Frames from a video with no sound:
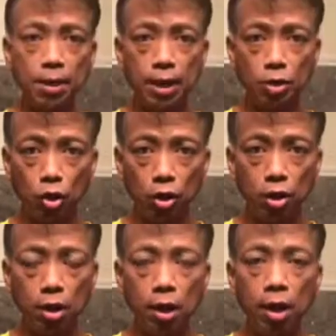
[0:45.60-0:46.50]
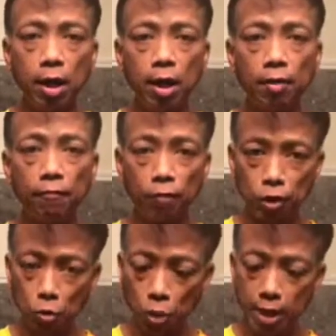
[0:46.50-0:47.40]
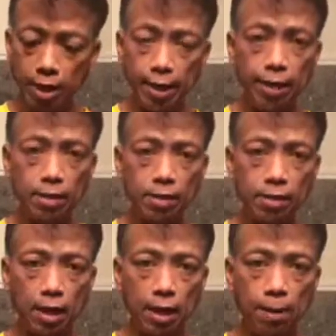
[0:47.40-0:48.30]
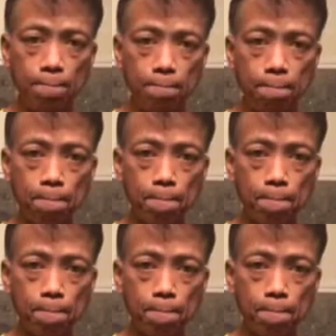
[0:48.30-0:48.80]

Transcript: that I took. First one is, the